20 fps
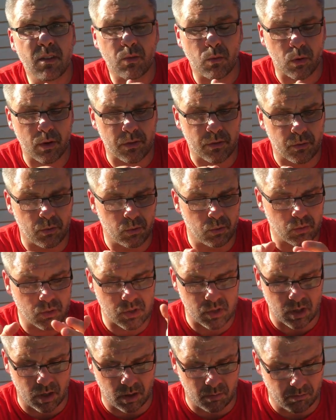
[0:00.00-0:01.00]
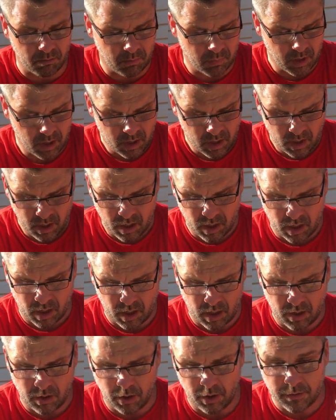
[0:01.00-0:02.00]
went through some
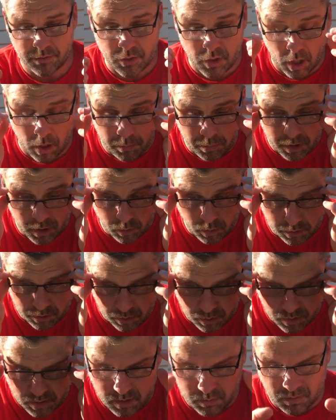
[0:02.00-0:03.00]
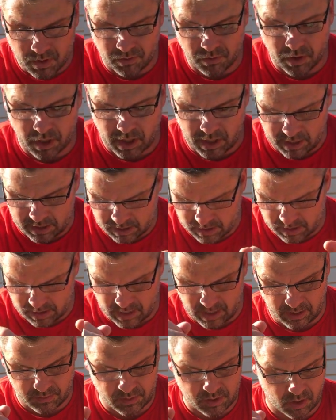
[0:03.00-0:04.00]
knife sharpening with you and some different kinds of
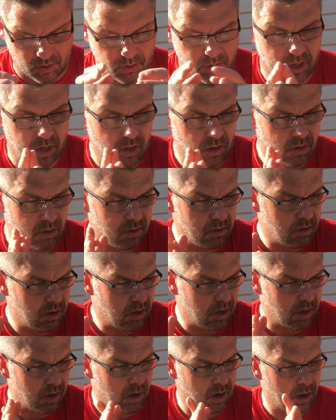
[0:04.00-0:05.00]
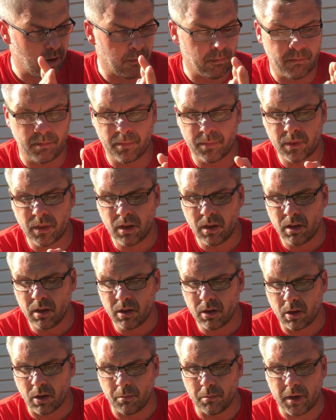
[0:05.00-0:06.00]
knives that are here.
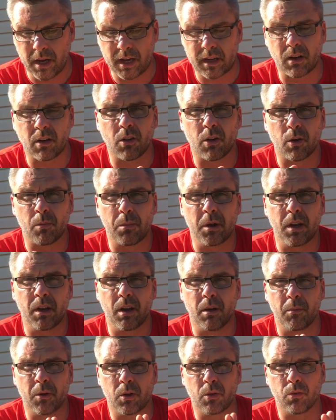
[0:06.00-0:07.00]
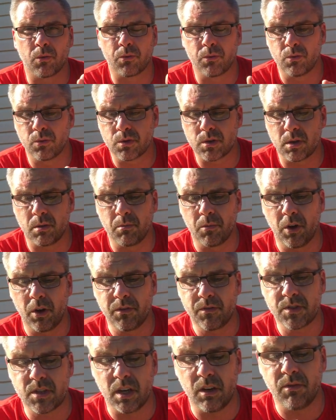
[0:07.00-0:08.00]
Come back in a little bit, and I'm going to go through some
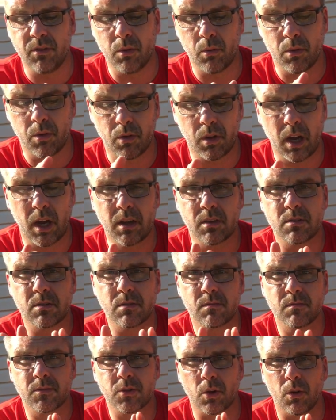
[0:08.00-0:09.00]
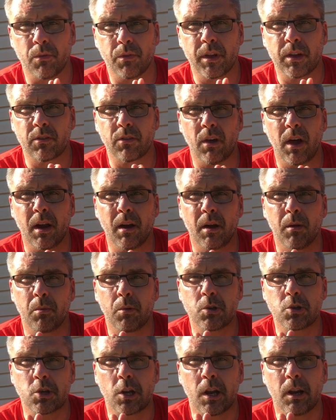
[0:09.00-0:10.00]
knife safety with you guys. So thanks a lot. I
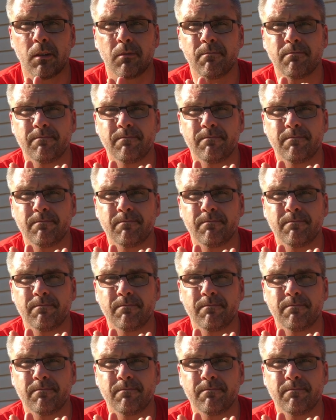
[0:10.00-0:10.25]
appreciate it.